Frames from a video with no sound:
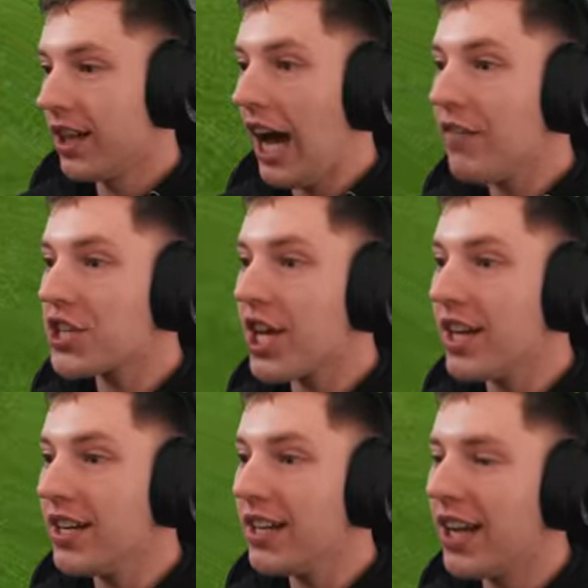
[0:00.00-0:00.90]

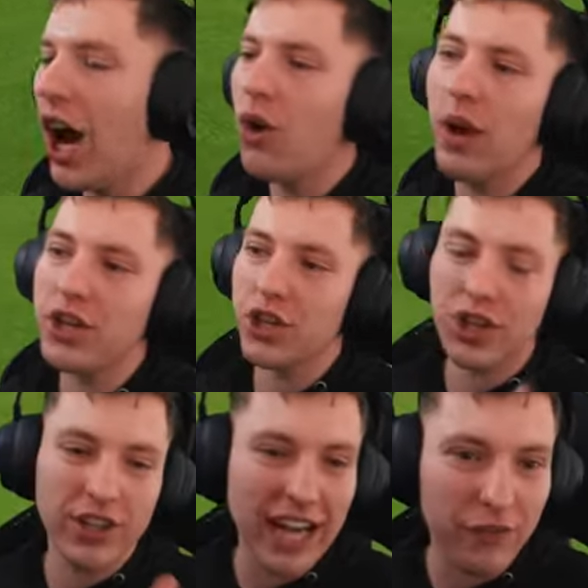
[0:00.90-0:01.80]
Iversen! No, I should
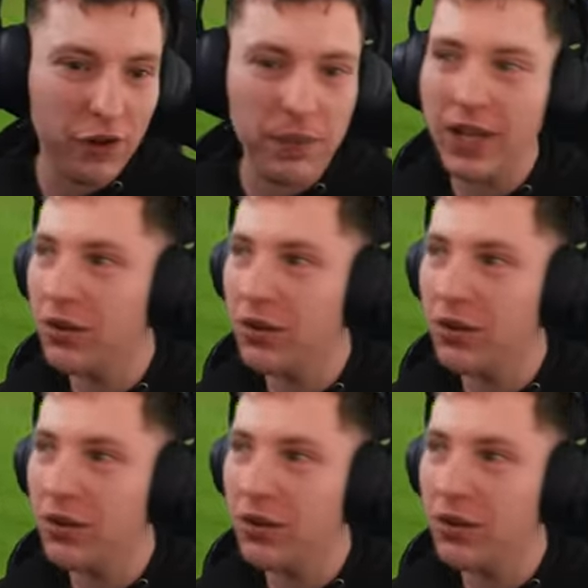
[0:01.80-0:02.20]
have gone down for a